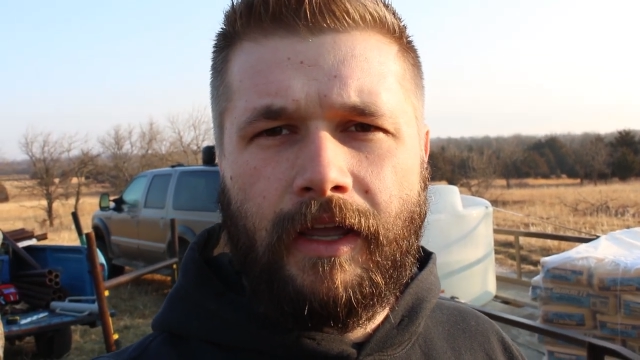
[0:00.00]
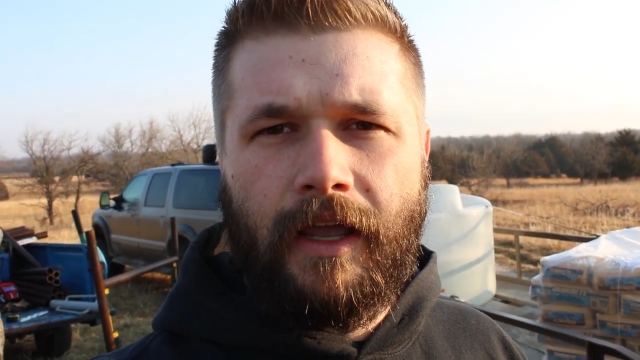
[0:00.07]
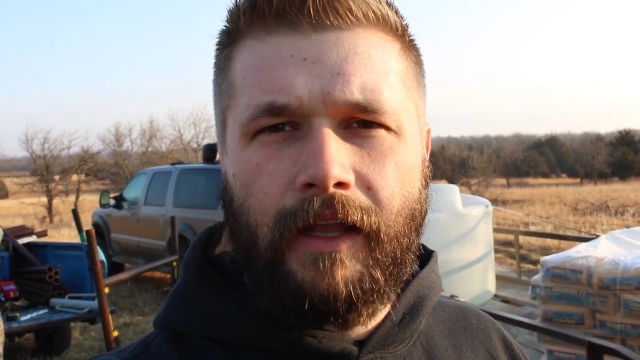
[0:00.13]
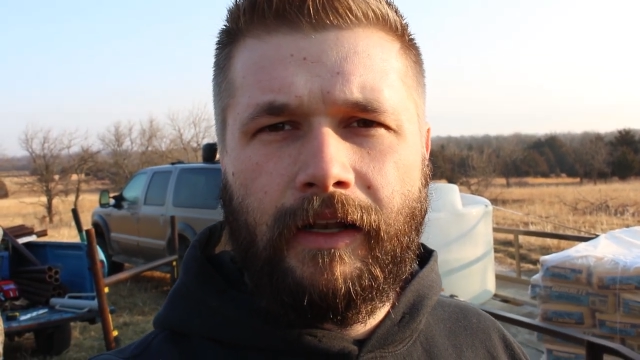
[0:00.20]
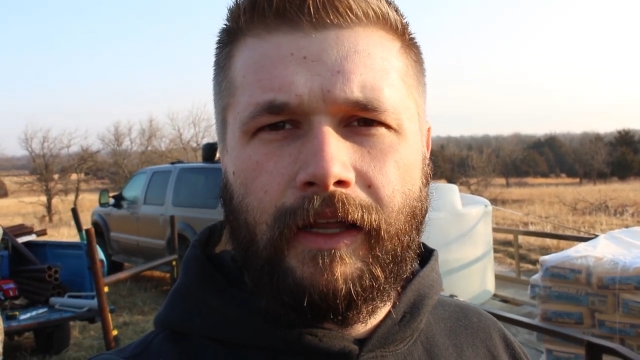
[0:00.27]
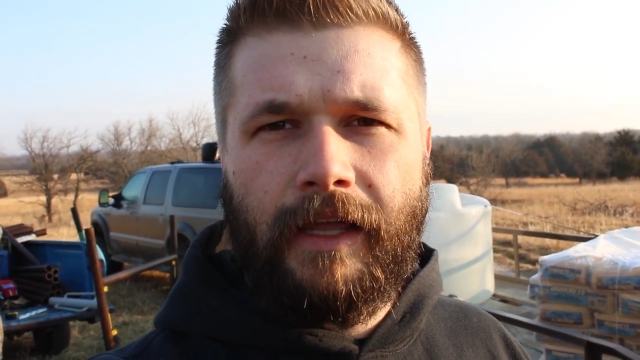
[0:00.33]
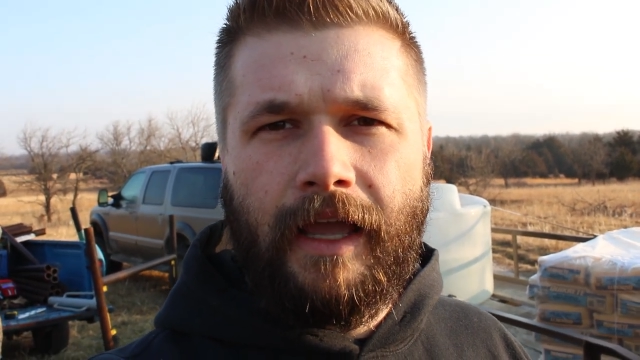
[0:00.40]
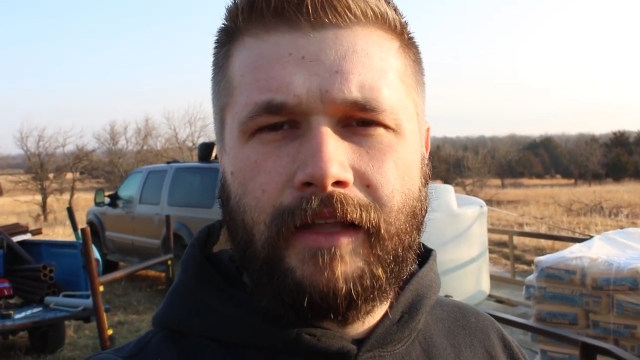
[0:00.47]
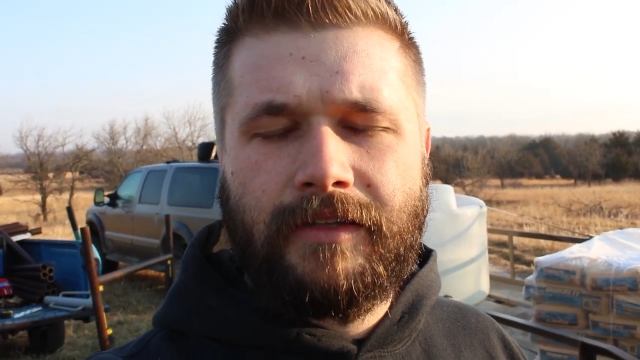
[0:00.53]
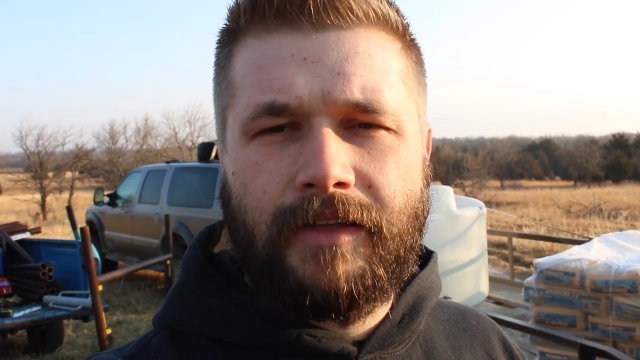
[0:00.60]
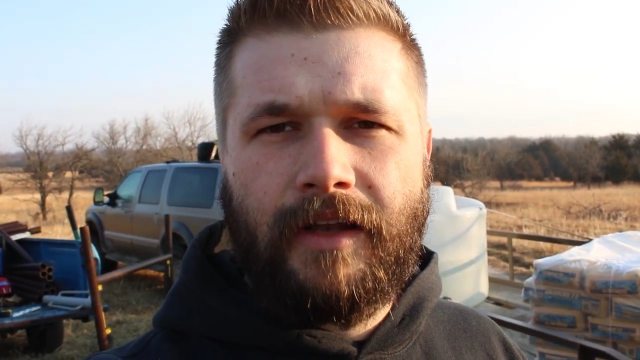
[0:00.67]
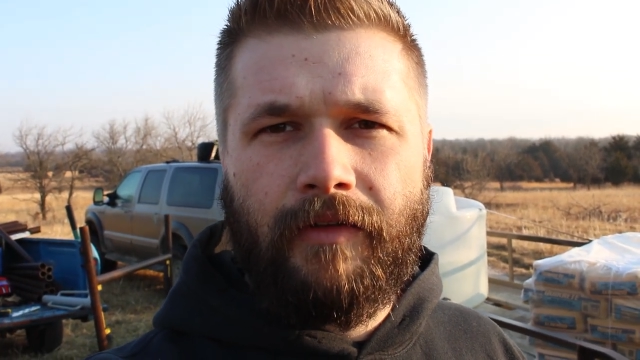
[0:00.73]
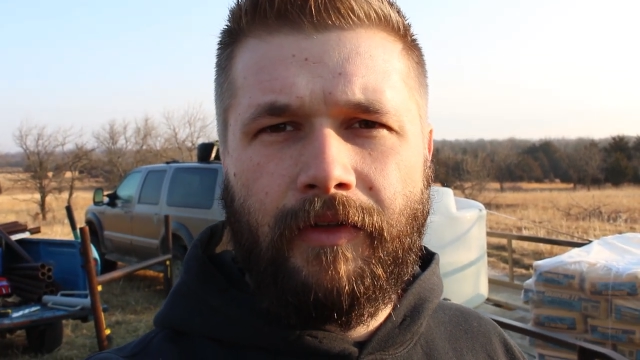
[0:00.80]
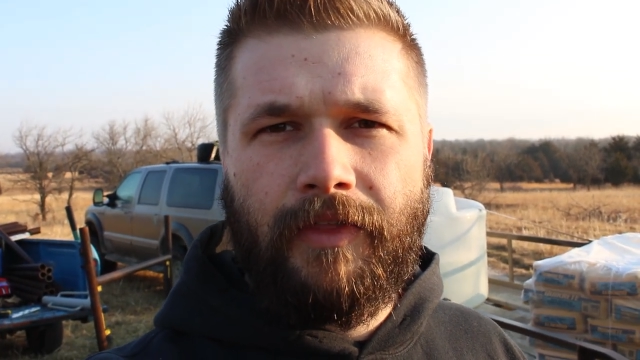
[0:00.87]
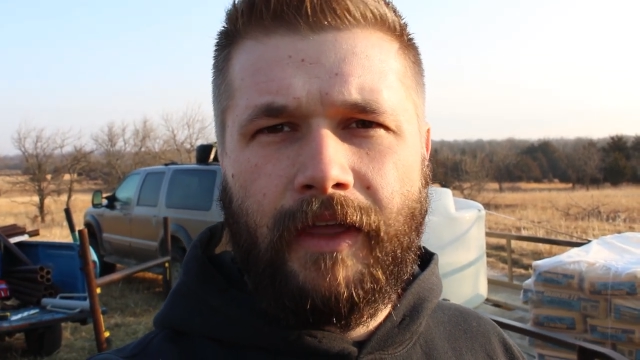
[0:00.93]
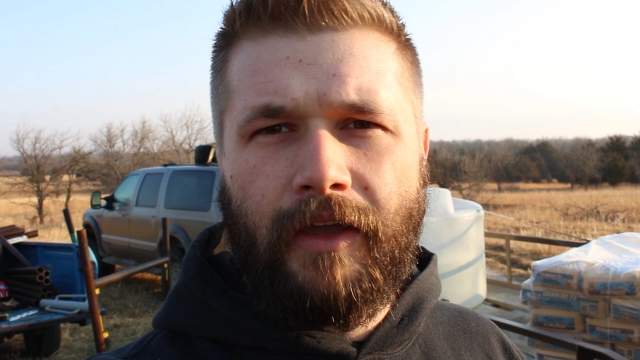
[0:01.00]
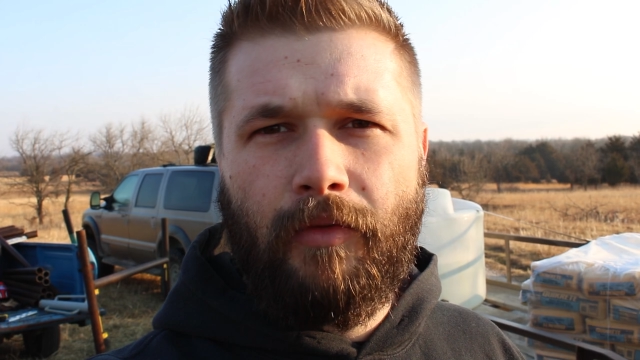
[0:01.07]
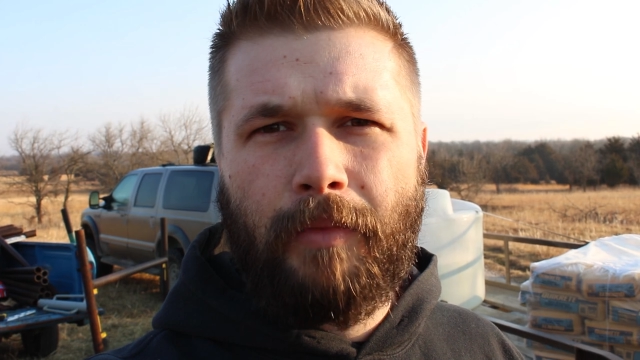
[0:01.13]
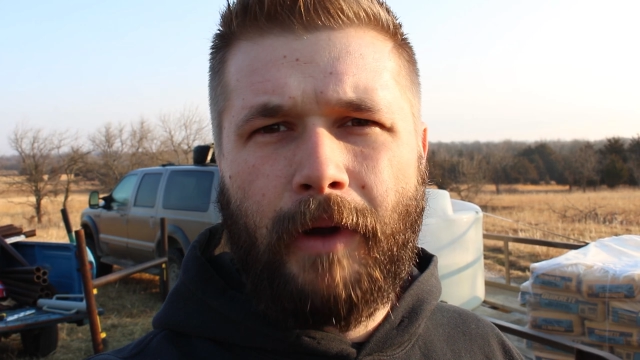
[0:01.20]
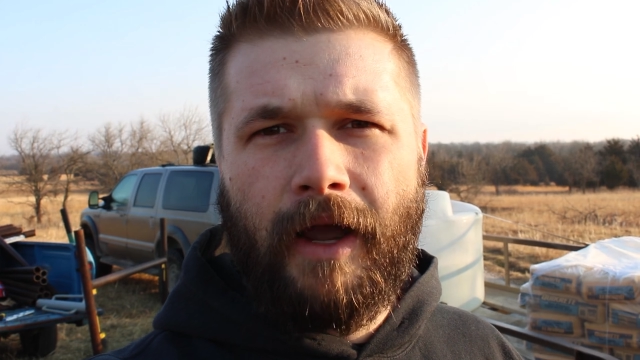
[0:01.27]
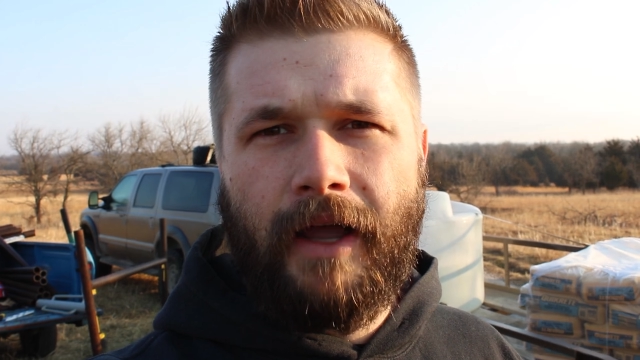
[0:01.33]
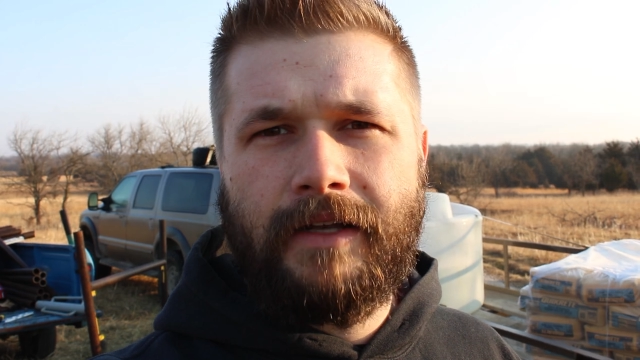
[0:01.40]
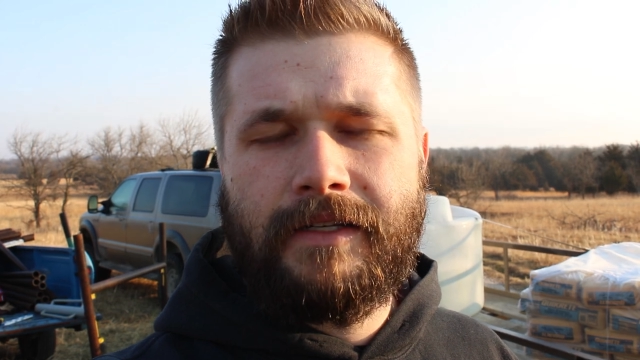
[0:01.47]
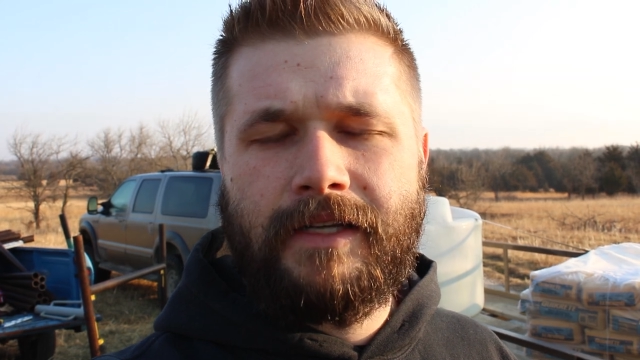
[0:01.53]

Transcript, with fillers: and gates and everything will probably